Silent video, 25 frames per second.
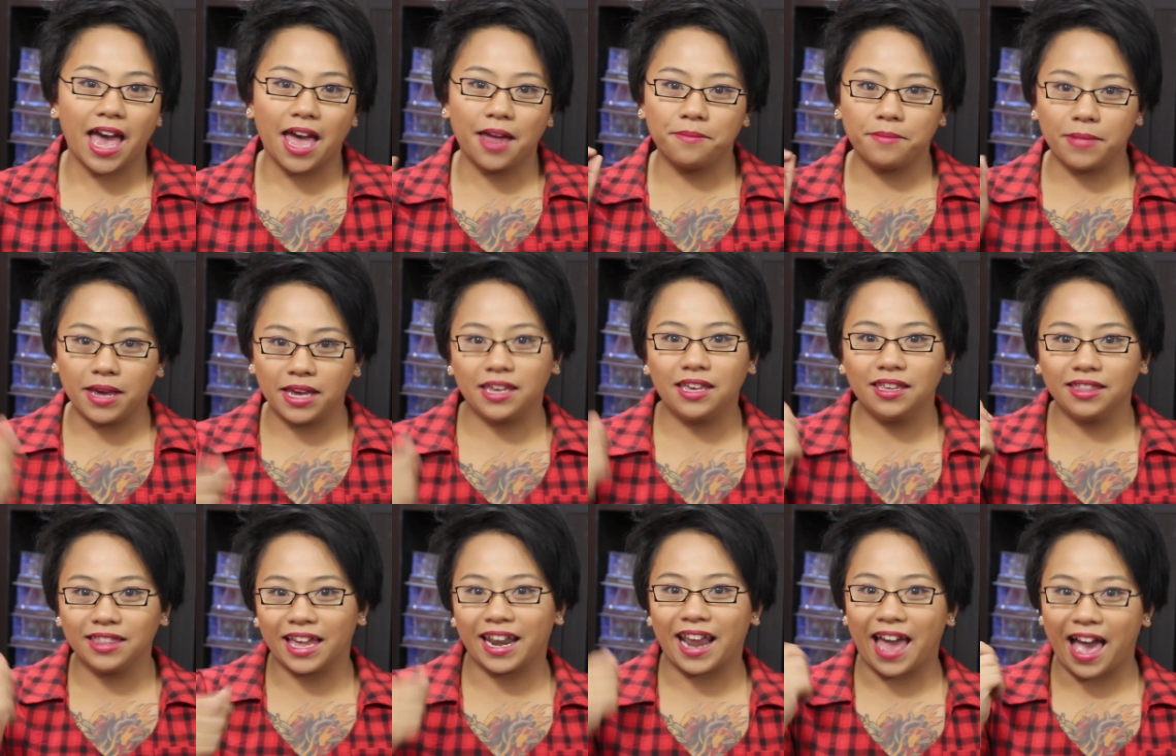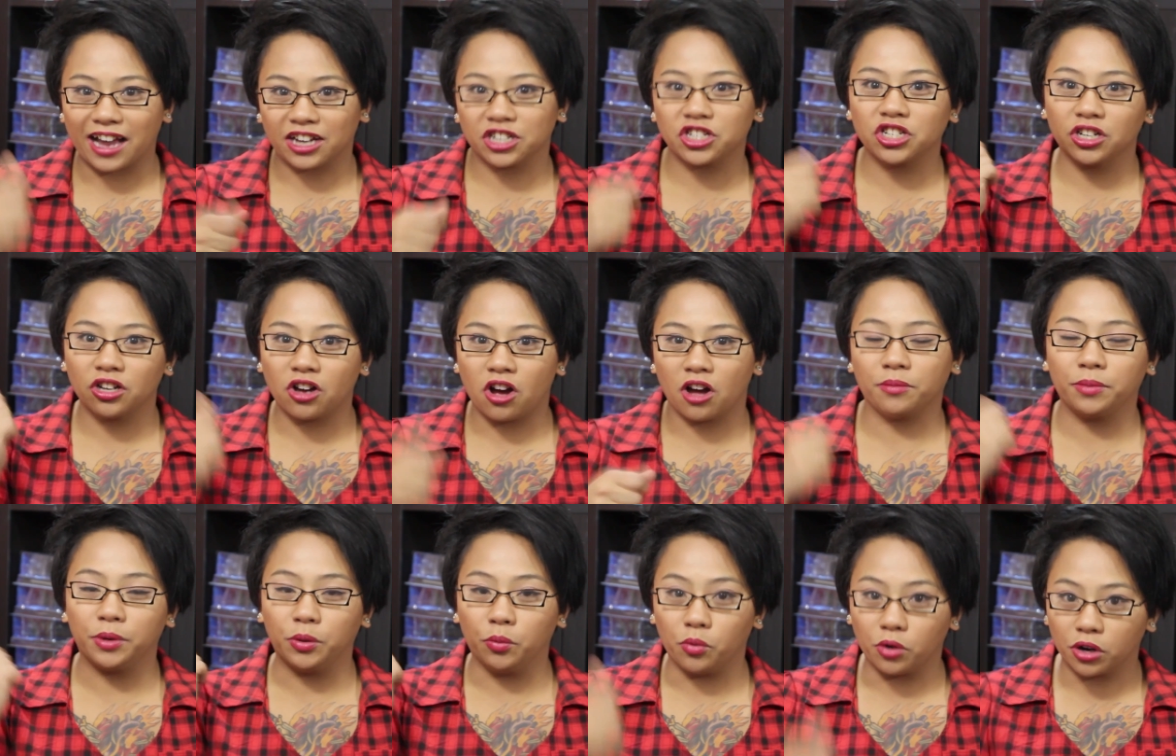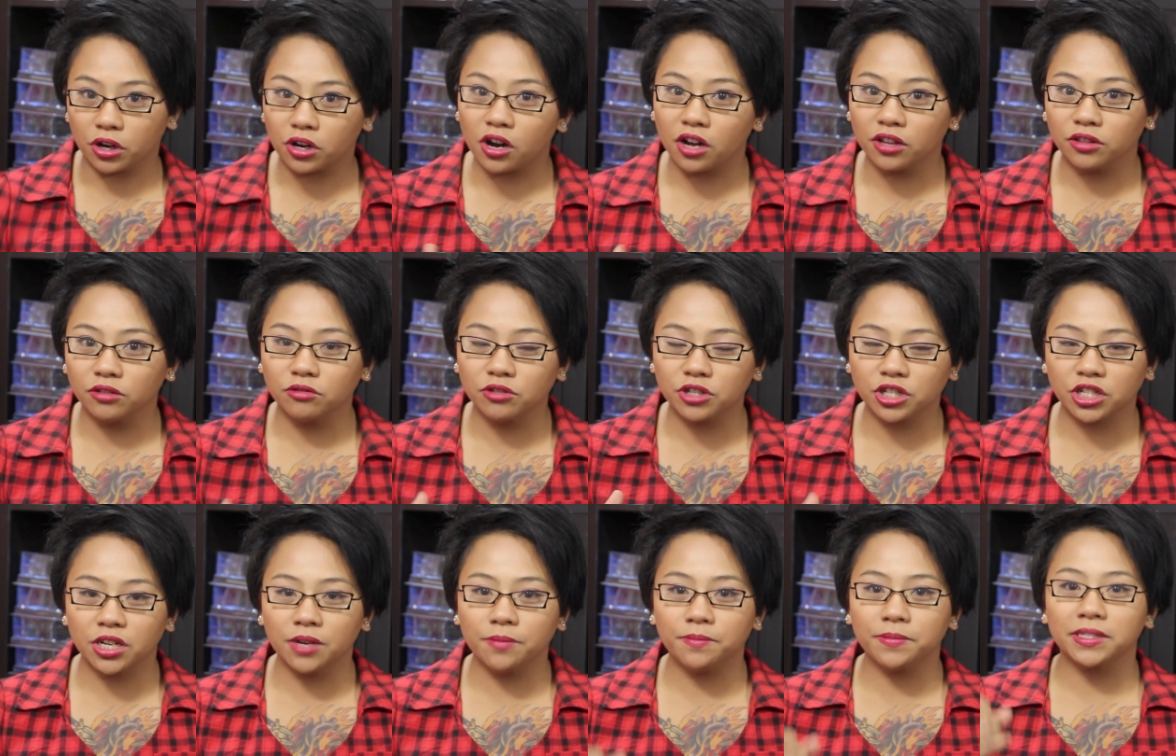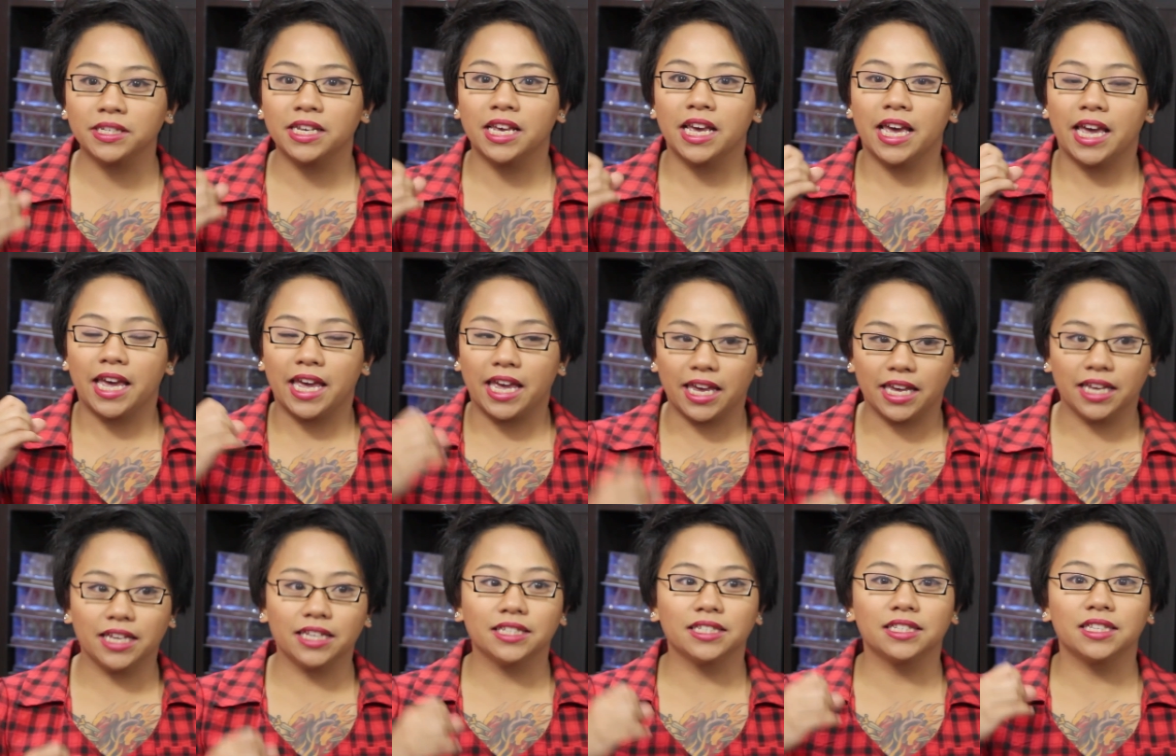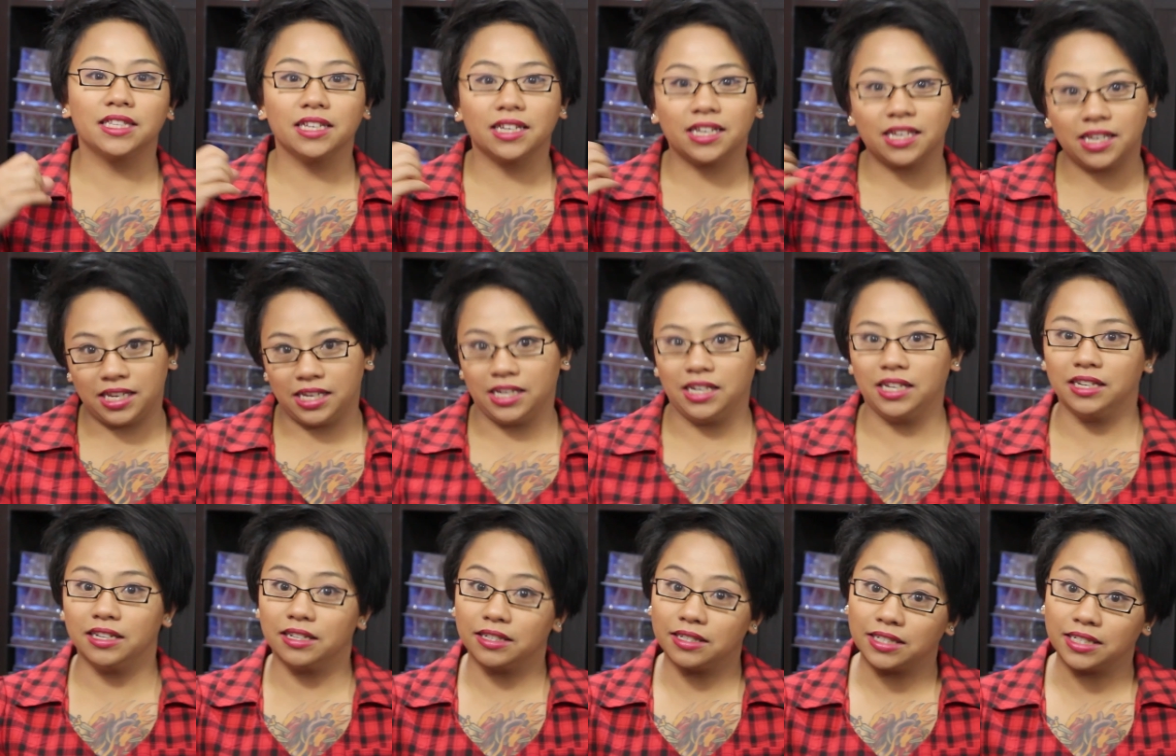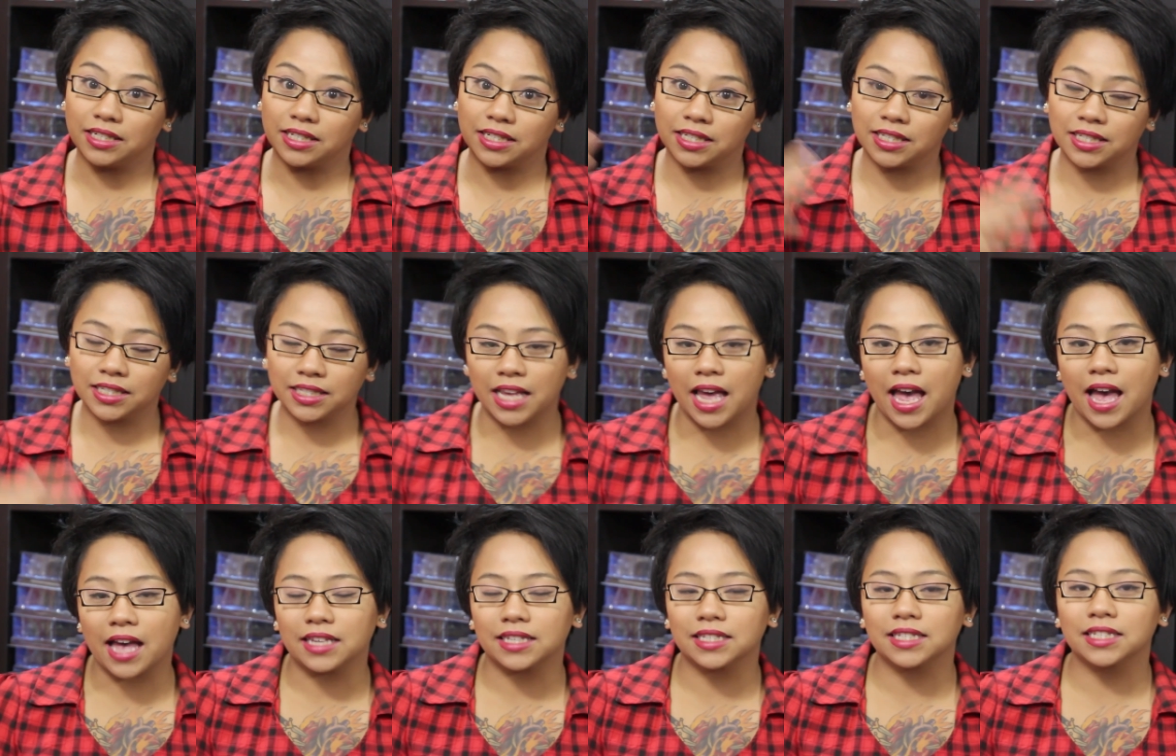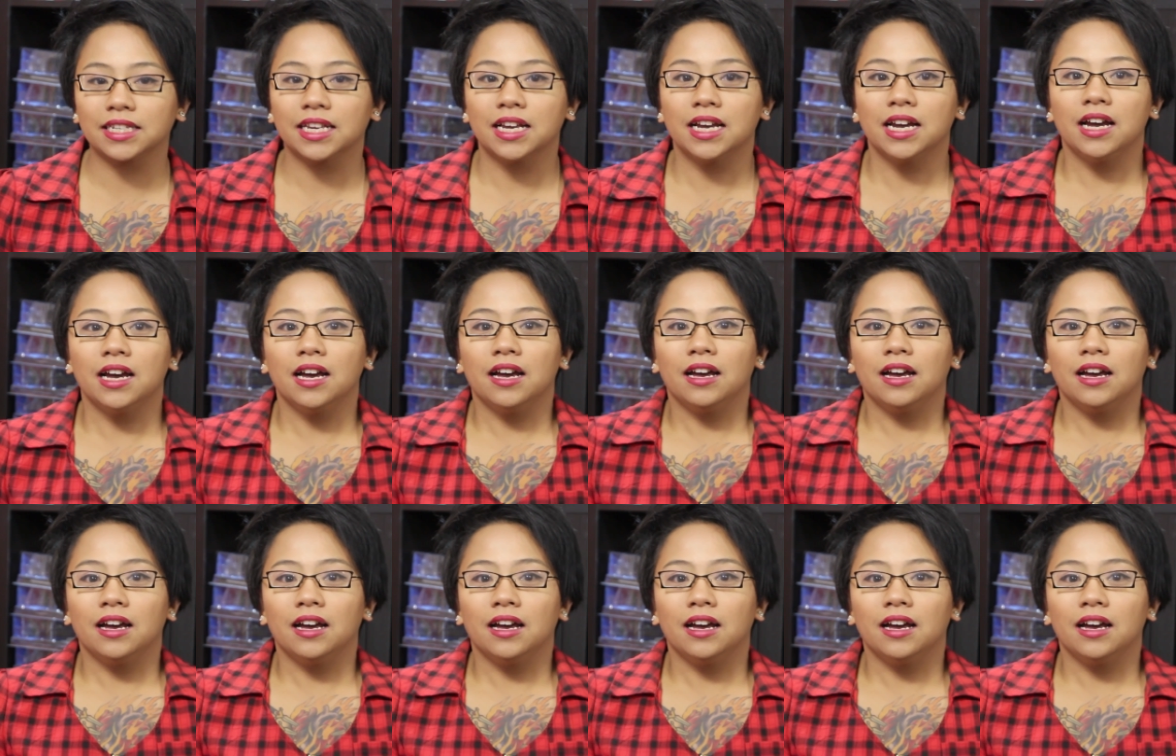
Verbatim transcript: and making that action economy work on those ships is the key to success.